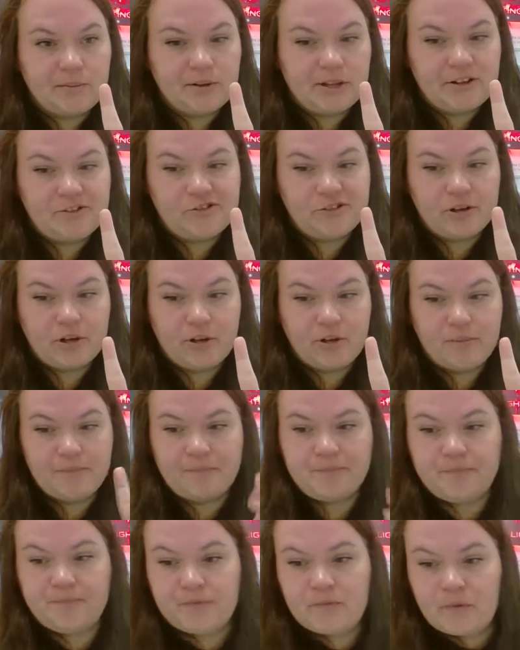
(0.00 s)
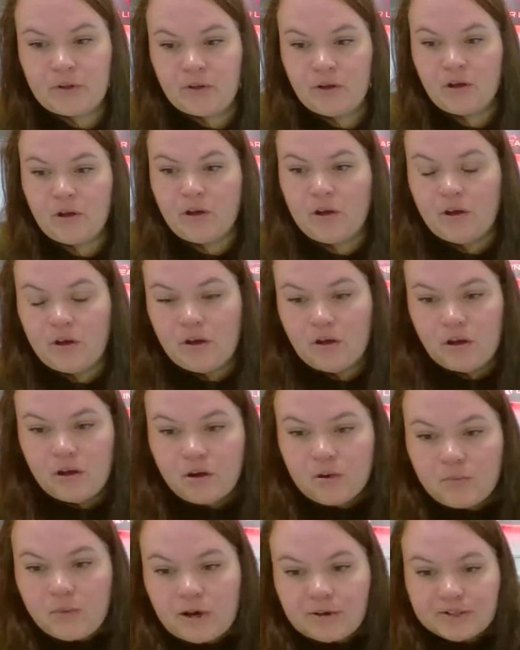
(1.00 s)
and then I'm going to let you go.
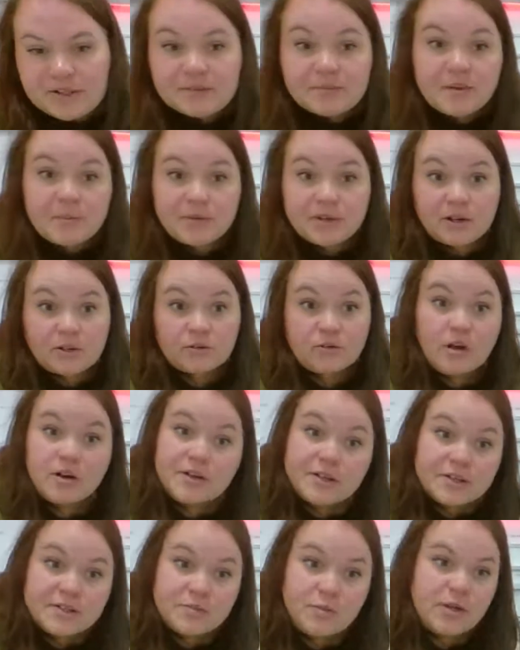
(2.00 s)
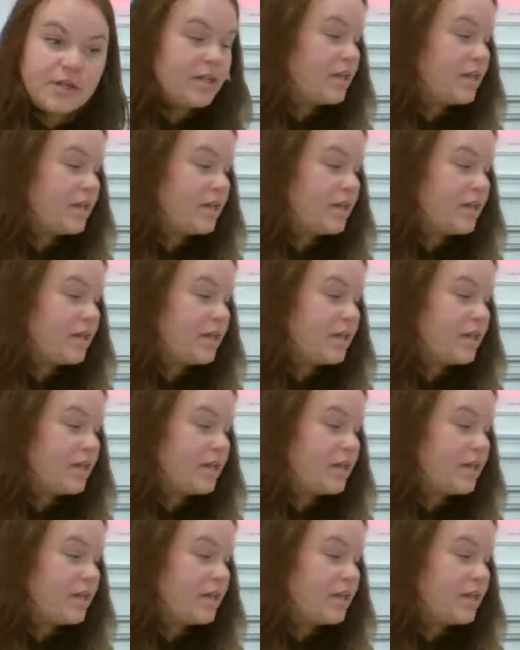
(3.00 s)
Wow, this might be our longest